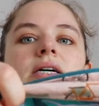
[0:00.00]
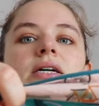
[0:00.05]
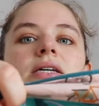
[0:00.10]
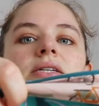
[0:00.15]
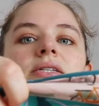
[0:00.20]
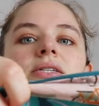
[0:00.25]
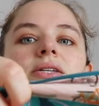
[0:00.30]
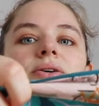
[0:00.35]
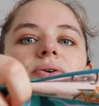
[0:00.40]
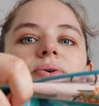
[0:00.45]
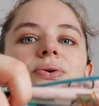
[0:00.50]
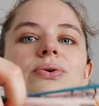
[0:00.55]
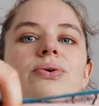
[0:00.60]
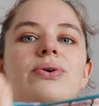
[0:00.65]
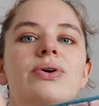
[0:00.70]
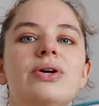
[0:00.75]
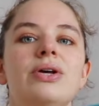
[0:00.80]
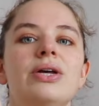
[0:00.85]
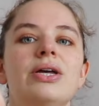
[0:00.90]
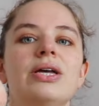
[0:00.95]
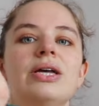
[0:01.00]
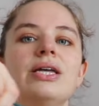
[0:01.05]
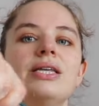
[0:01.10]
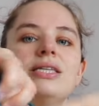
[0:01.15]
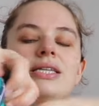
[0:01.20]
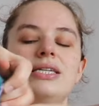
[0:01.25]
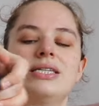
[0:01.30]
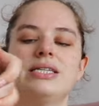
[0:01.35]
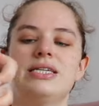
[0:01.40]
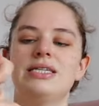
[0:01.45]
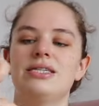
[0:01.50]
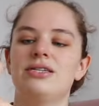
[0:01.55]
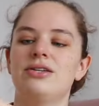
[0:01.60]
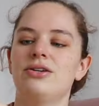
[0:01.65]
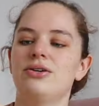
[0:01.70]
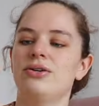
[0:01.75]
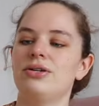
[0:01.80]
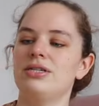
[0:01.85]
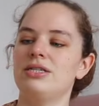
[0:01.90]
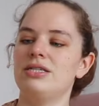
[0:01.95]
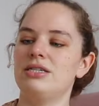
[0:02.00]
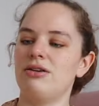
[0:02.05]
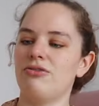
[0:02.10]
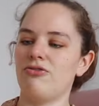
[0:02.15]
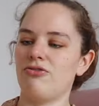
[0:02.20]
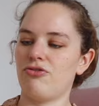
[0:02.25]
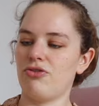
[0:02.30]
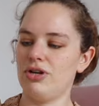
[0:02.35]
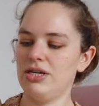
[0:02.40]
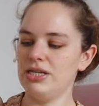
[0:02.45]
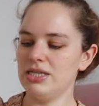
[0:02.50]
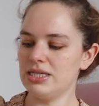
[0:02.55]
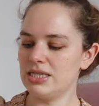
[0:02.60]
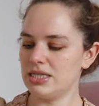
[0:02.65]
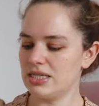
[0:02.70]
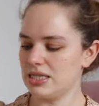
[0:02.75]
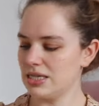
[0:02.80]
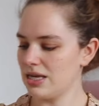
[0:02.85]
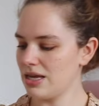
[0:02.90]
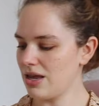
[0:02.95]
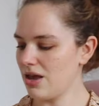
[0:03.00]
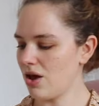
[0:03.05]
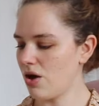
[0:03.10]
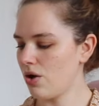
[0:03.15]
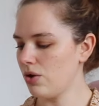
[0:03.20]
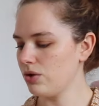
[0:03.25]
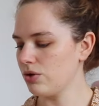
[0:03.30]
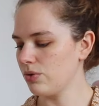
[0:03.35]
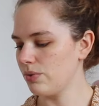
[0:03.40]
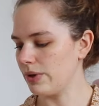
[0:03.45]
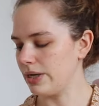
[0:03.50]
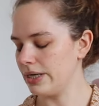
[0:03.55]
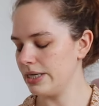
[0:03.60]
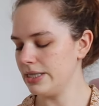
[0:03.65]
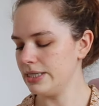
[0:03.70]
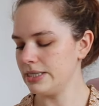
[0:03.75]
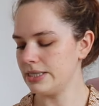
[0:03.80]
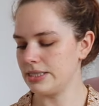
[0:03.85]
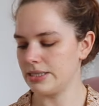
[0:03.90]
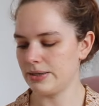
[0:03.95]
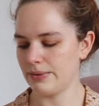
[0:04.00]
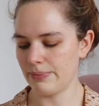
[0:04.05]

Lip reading: So this is the difference. Otherwise,